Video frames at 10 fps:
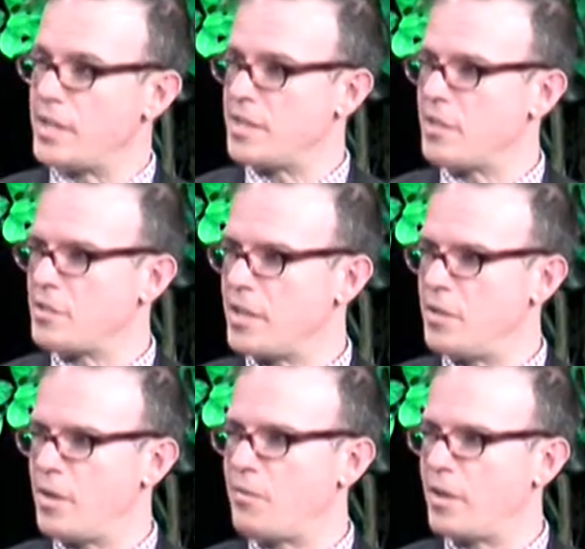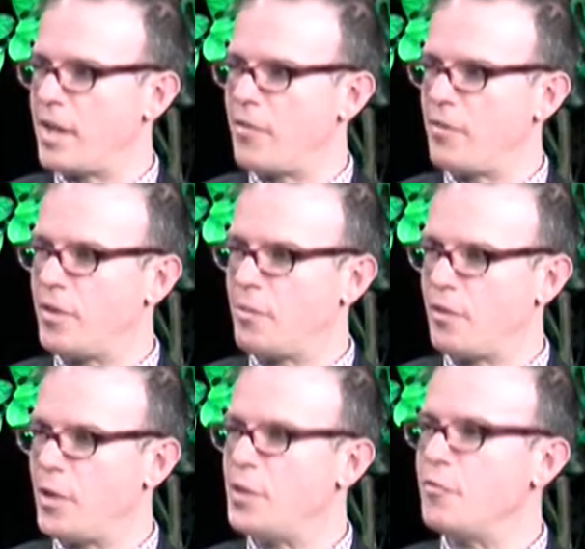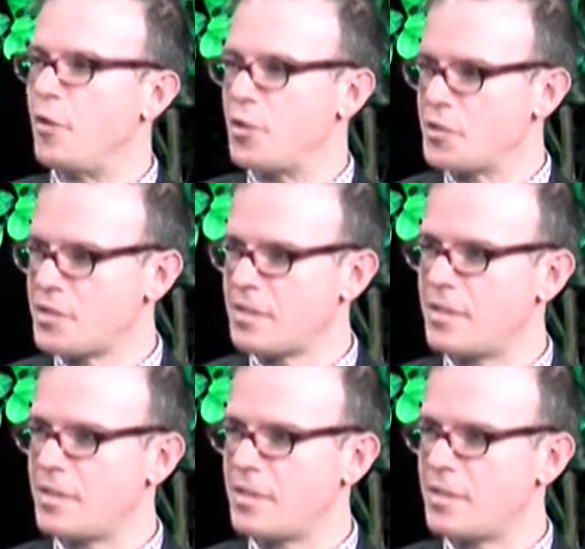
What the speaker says: It sounds like you definitely have a very diverse,